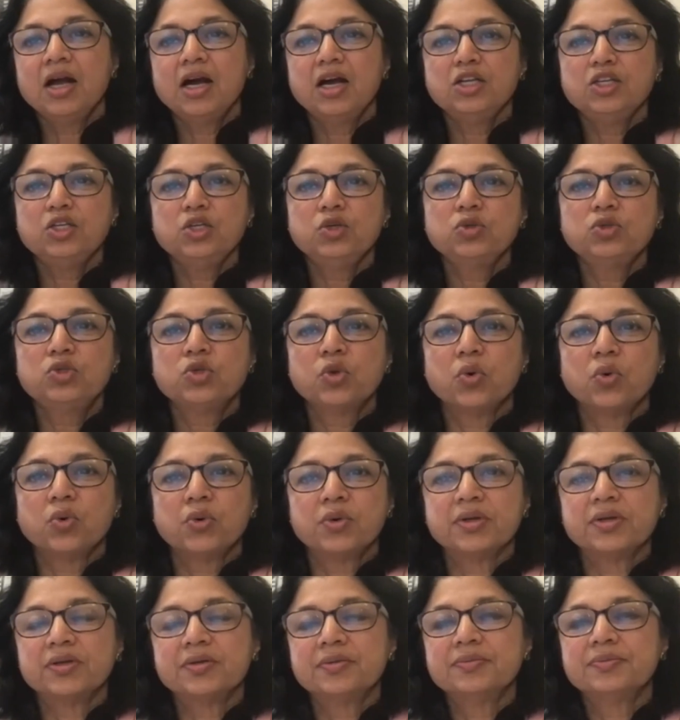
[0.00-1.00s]
A new
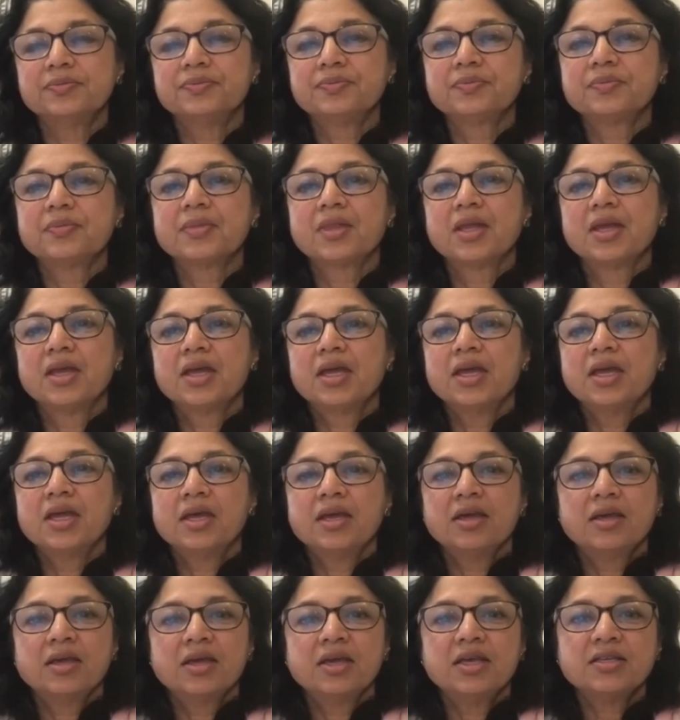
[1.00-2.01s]
dawn,
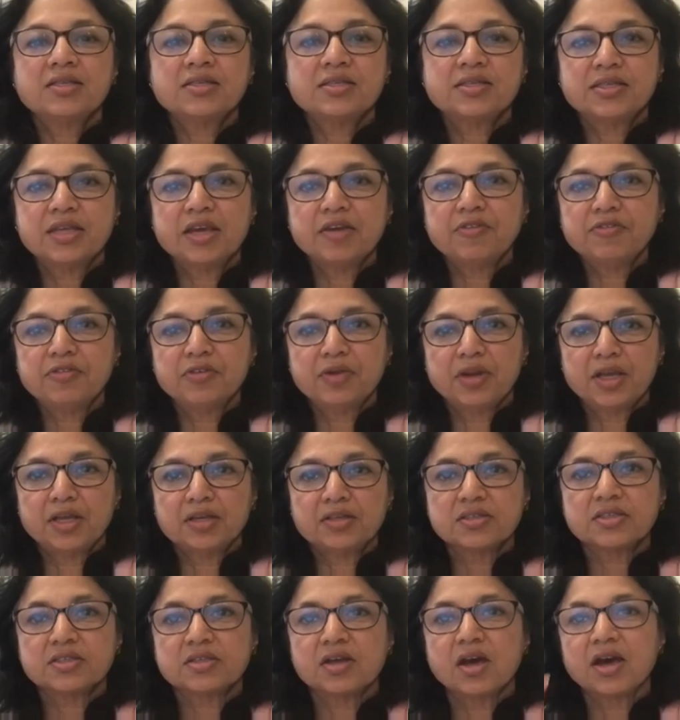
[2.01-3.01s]
his deafening
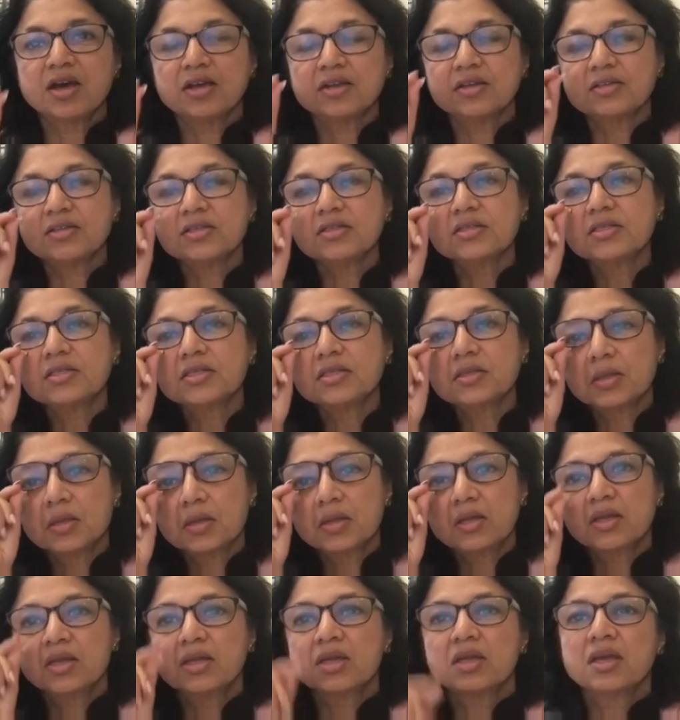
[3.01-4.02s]
silence,
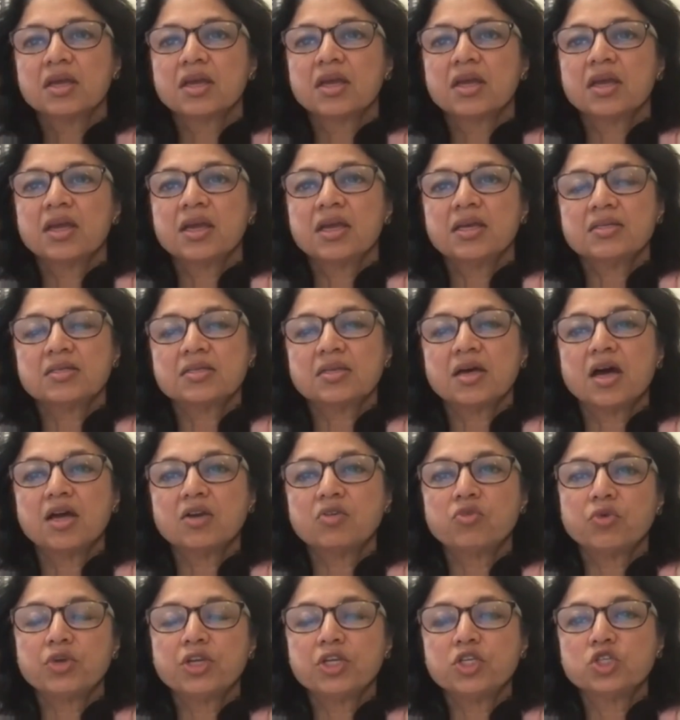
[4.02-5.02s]
his
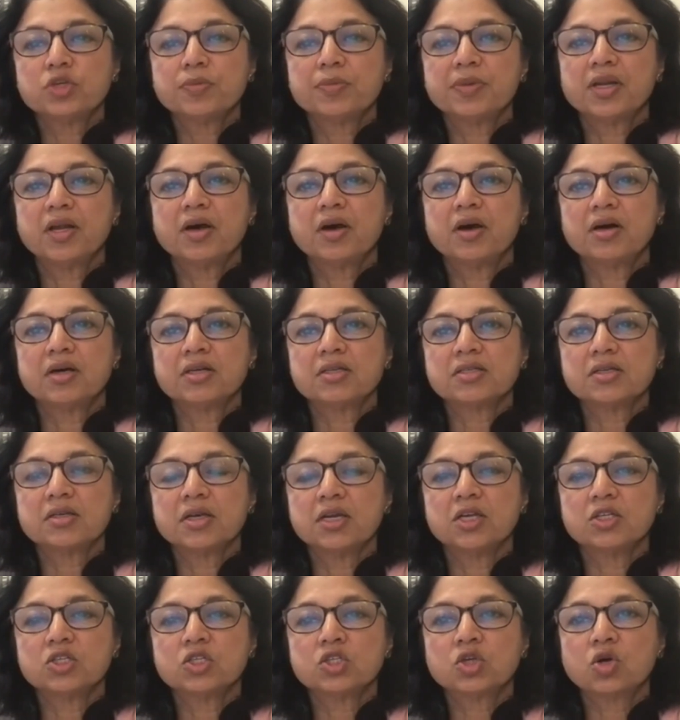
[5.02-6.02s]
unreachable heart,
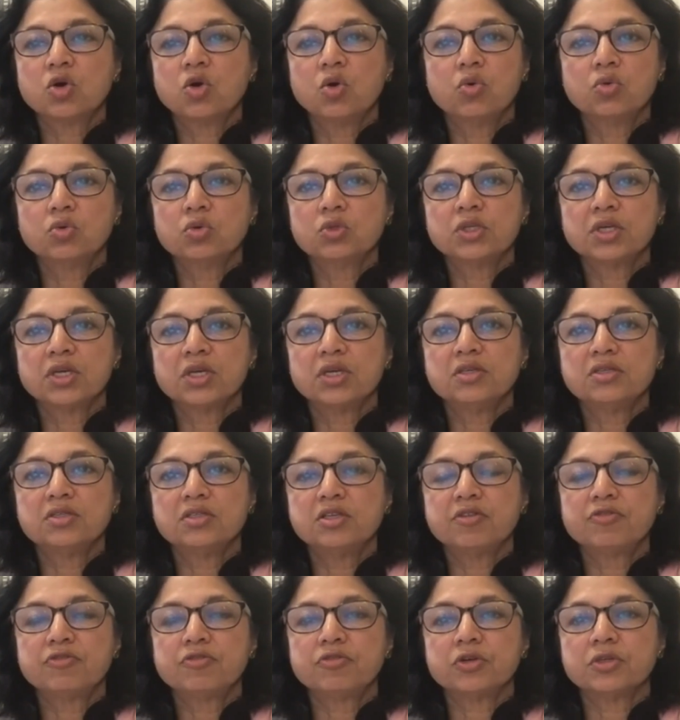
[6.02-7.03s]
his cold
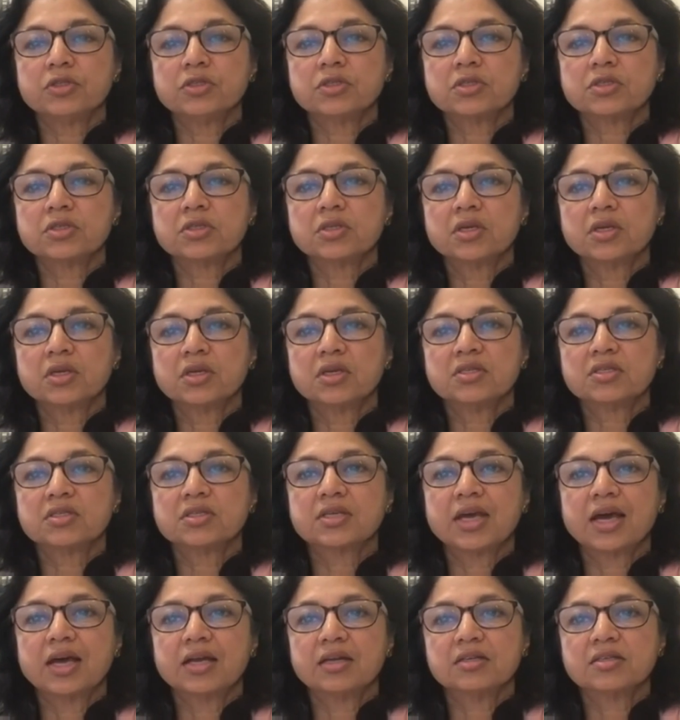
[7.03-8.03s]
indifference, his
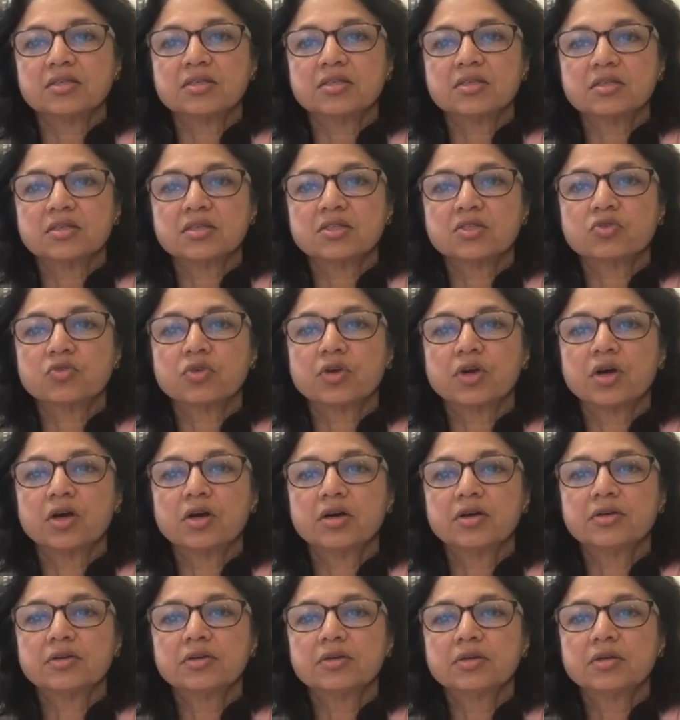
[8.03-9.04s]
callous
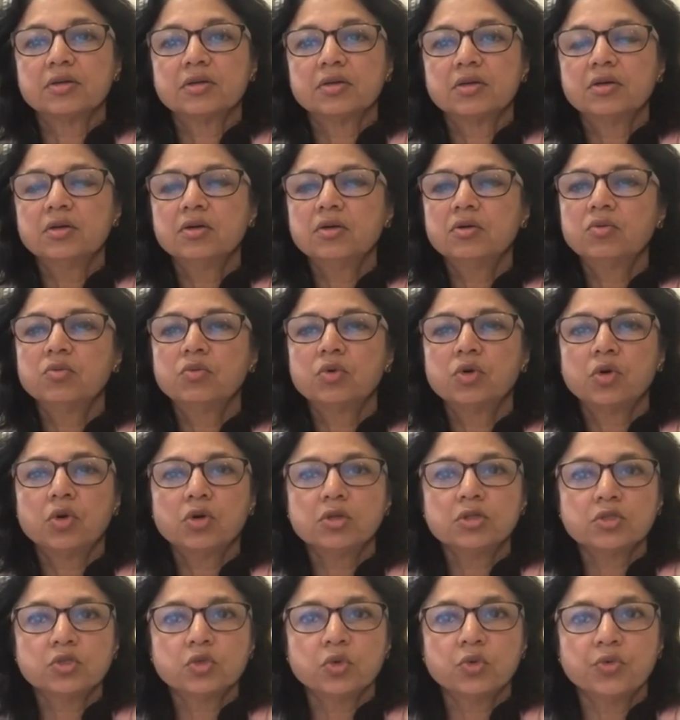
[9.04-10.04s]
disregard, were
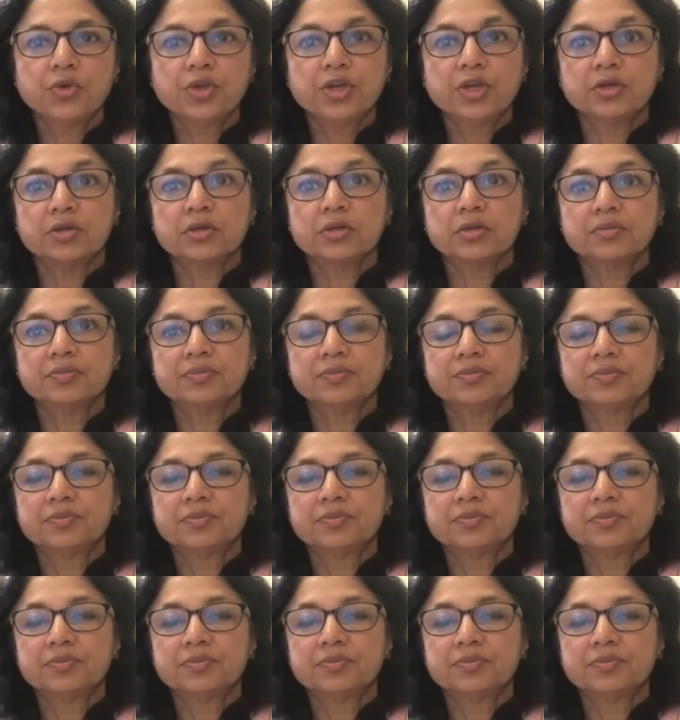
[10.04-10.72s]
also real.